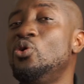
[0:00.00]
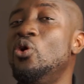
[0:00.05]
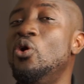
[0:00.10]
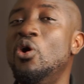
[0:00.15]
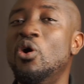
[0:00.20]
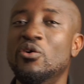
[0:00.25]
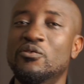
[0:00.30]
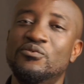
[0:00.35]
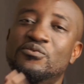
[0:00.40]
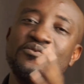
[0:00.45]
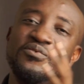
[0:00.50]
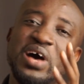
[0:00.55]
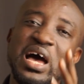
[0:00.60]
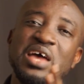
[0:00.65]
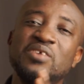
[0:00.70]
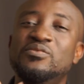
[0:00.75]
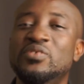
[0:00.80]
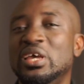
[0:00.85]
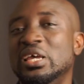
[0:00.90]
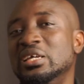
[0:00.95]
of
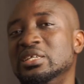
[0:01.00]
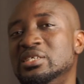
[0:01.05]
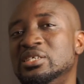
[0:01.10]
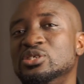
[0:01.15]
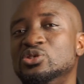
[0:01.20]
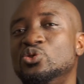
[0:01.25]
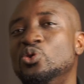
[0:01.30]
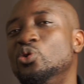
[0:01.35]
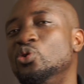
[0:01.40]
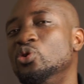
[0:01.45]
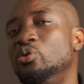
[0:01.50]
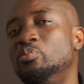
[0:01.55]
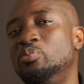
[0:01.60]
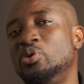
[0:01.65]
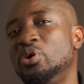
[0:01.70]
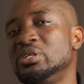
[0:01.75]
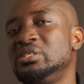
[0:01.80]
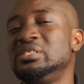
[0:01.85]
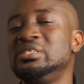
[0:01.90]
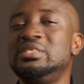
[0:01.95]
5 inches hollow
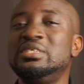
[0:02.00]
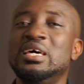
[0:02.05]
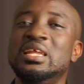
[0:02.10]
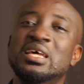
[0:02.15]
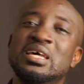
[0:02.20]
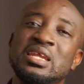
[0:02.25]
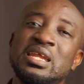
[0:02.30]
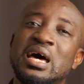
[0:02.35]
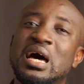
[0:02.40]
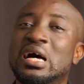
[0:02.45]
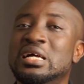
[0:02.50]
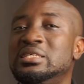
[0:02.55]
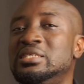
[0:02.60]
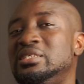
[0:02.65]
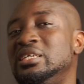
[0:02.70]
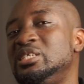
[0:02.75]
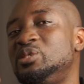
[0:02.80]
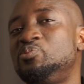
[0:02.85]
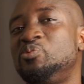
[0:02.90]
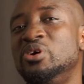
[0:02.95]
blocks is selling at
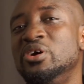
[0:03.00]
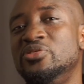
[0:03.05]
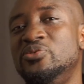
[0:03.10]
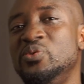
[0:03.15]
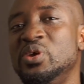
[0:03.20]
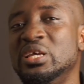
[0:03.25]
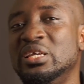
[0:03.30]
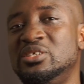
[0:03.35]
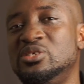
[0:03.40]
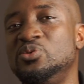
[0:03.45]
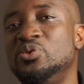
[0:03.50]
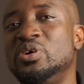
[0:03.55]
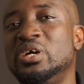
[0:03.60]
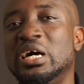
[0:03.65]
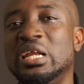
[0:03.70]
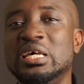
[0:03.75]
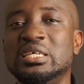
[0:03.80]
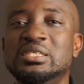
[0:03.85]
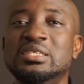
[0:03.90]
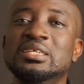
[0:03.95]
6.30
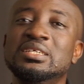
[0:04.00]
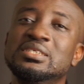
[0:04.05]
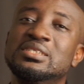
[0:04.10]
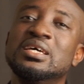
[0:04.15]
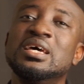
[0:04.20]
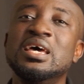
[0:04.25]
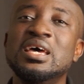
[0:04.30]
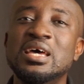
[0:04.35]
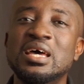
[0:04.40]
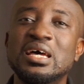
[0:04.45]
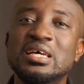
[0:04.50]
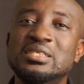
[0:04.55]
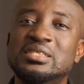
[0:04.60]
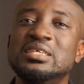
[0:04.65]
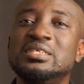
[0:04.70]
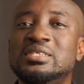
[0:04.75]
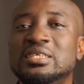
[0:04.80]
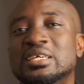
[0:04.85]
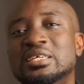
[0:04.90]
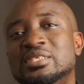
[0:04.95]
Ghana cedis, and
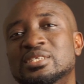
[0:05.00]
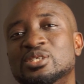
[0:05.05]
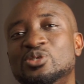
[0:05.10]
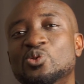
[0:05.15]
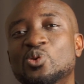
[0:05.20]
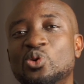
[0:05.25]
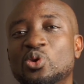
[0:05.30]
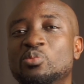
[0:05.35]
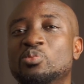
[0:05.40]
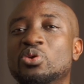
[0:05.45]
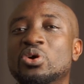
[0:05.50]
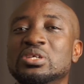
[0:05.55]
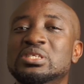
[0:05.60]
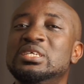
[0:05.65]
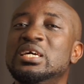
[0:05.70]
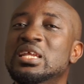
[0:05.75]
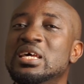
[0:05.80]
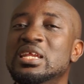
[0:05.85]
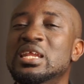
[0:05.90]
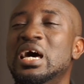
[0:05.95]
6 inches hollow blocks
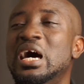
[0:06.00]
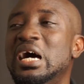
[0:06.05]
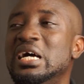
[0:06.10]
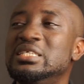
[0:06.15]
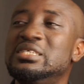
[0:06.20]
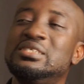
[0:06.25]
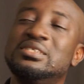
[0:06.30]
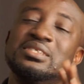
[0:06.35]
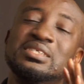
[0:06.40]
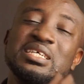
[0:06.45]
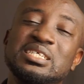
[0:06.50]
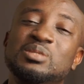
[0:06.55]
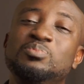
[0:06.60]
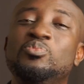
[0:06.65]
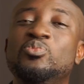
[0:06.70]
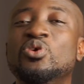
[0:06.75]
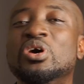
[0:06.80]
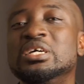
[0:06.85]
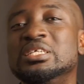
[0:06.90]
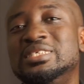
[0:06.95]
selling at
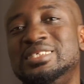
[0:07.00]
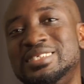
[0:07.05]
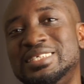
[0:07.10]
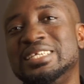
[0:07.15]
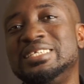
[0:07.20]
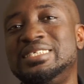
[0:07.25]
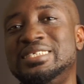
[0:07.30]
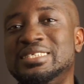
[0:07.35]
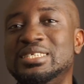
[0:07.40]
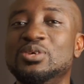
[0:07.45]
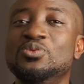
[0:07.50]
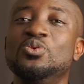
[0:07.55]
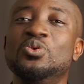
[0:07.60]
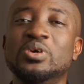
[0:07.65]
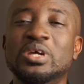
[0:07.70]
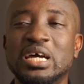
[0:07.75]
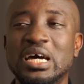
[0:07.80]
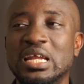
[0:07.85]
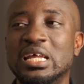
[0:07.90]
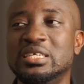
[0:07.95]
6.60
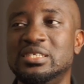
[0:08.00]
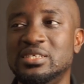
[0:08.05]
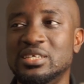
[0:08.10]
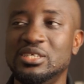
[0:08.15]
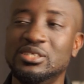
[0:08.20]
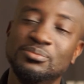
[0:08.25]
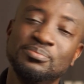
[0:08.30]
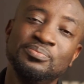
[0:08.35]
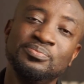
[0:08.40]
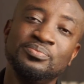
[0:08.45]
Ghana cedis.